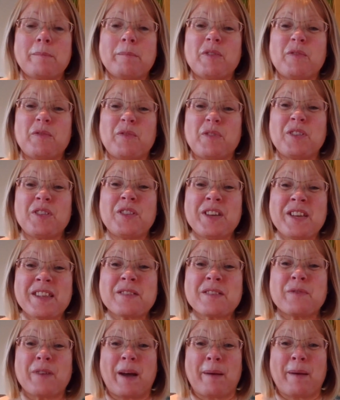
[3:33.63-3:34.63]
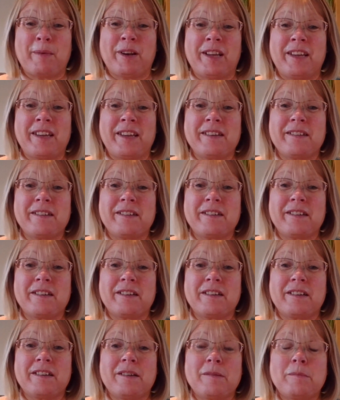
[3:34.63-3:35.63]
But for this family,
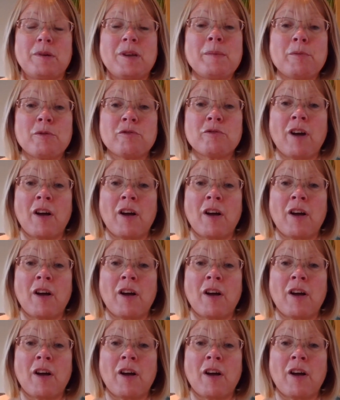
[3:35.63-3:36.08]
people